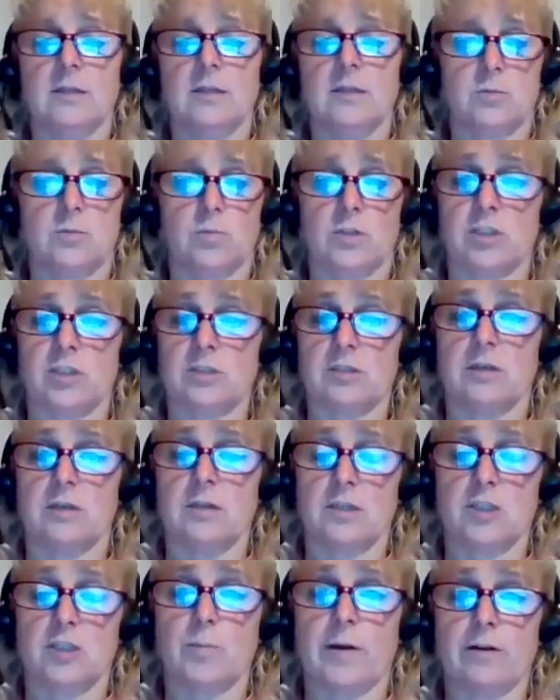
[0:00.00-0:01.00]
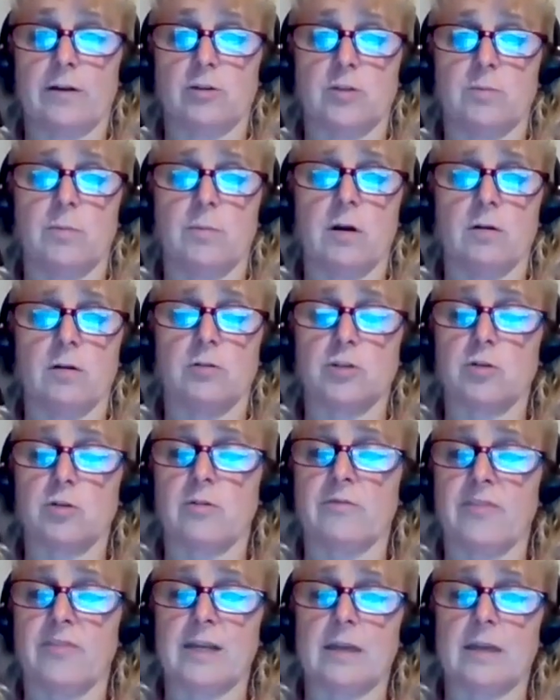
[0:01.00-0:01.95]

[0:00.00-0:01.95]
which is going to expire tomorrow. So if I